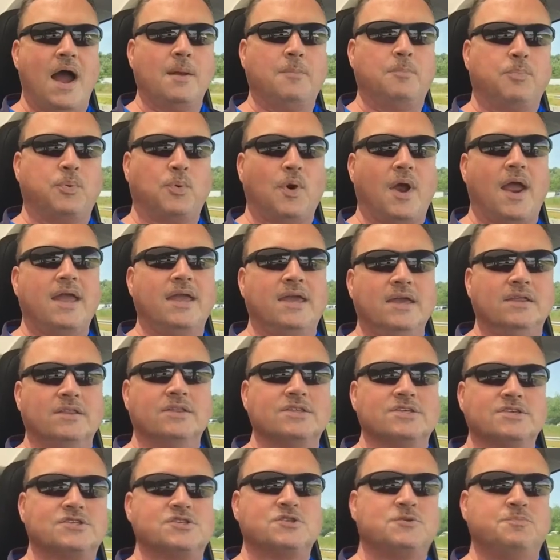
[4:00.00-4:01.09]
breaking
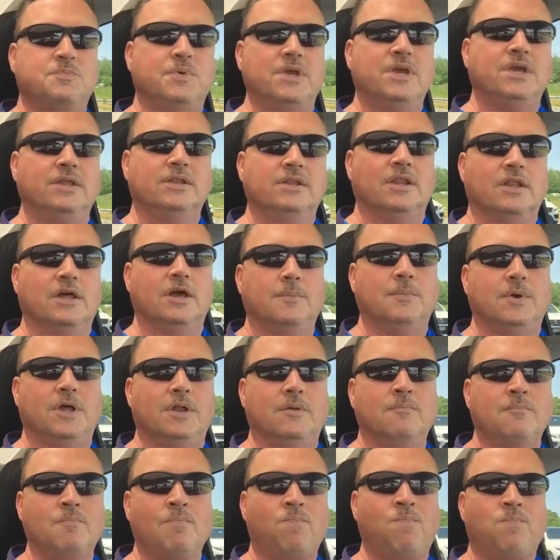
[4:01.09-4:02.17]
the speed limit,
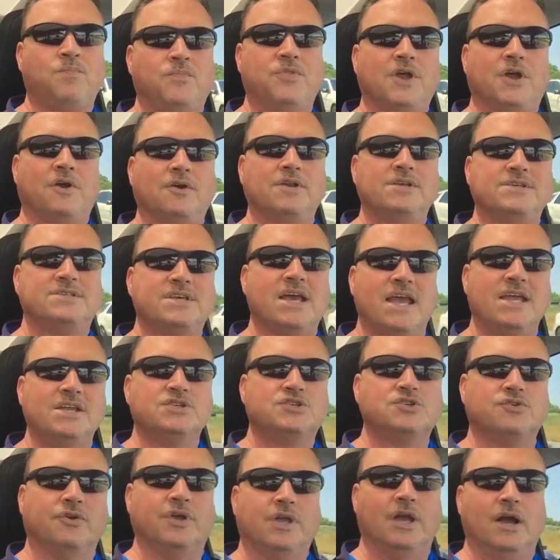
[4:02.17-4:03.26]
they're
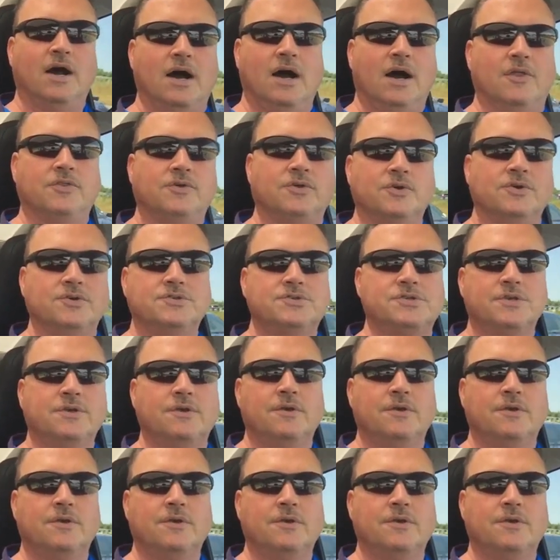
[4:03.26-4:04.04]
endangering others,